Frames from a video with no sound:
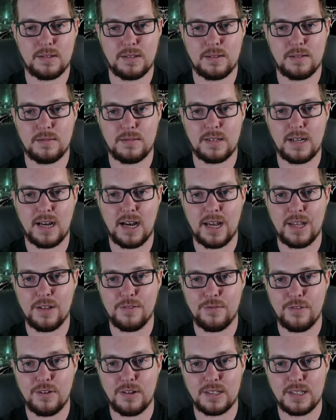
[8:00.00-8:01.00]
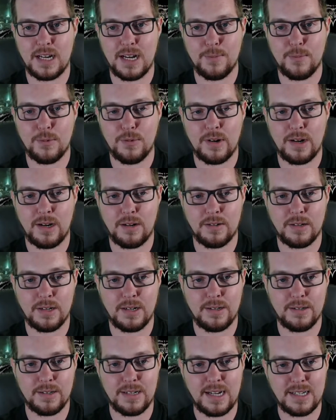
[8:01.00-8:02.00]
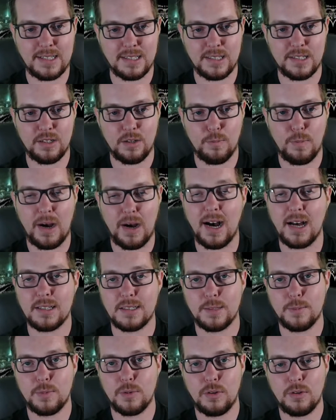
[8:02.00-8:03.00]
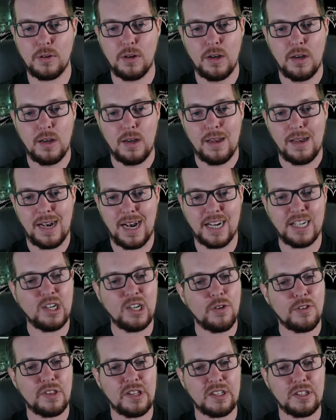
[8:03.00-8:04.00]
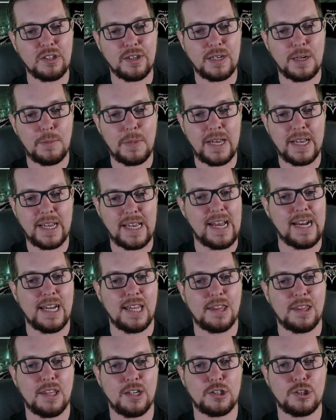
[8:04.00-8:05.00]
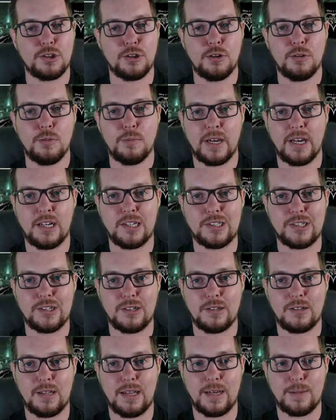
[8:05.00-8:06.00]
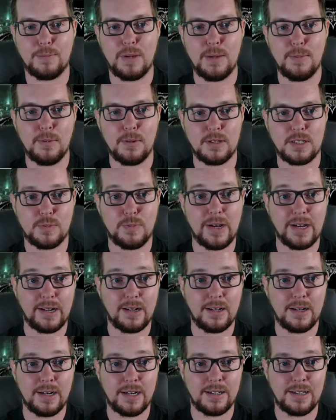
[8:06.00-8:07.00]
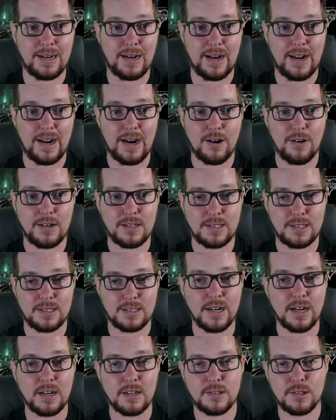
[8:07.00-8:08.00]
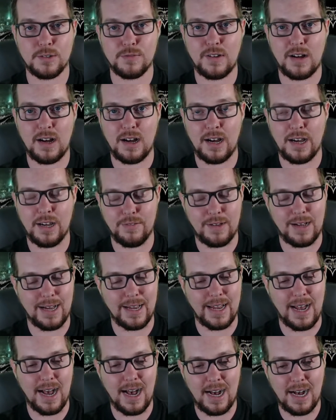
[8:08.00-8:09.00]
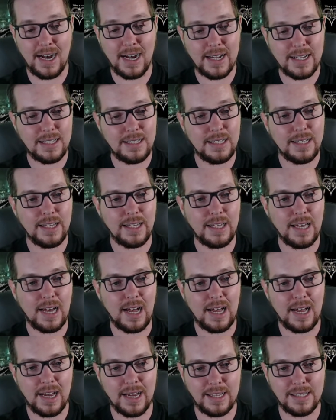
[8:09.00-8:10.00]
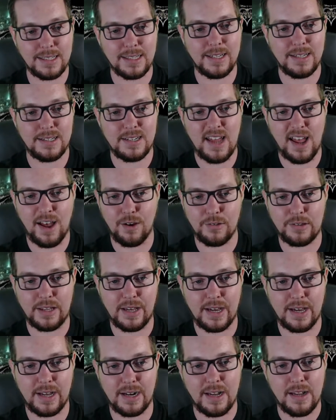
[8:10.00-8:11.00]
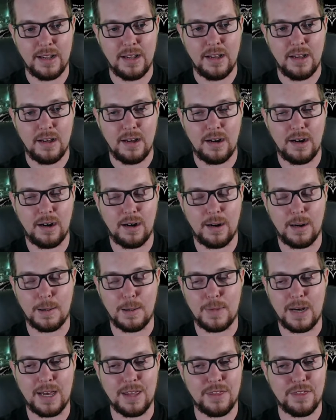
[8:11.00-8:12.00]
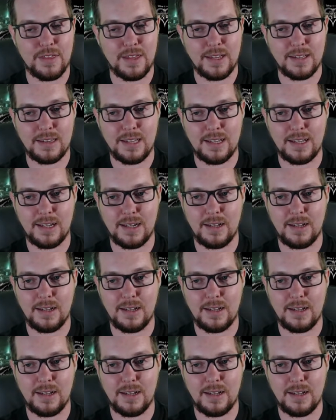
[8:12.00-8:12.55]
die the first time around, and that's still possible. I don't think they're going to make anything too major. Like, people are speculating that Aeris is going to survive. I highly doubt that. I think that